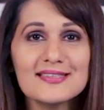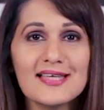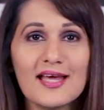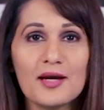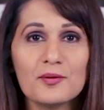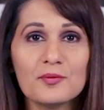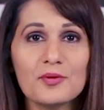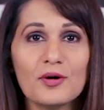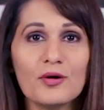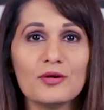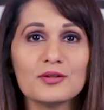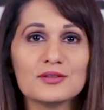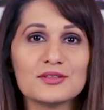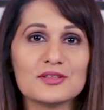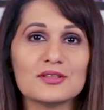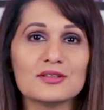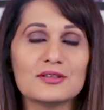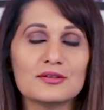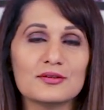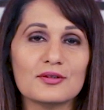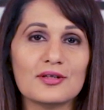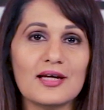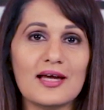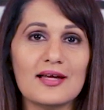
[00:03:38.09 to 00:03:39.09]
and we're also going
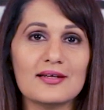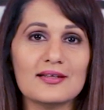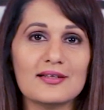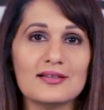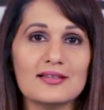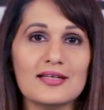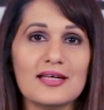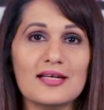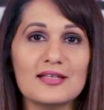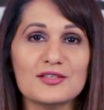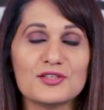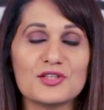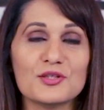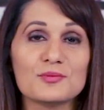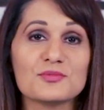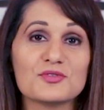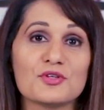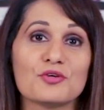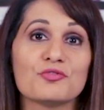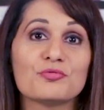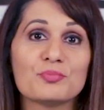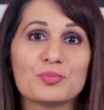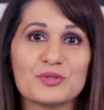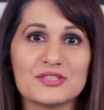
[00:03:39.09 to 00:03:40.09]
to look at it in terms
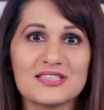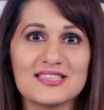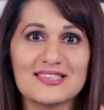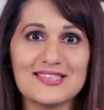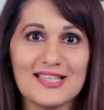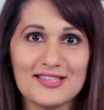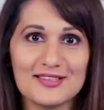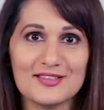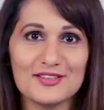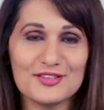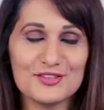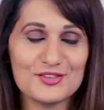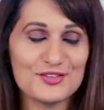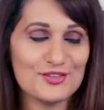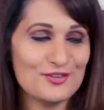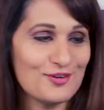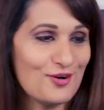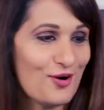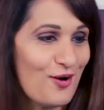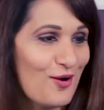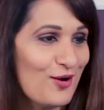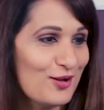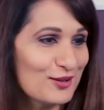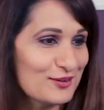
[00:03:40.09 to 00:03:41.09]
of percentage,
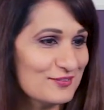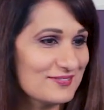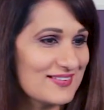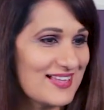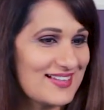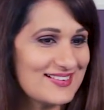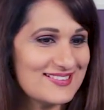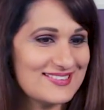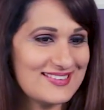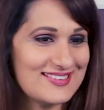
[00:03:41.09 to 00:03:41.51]
all of that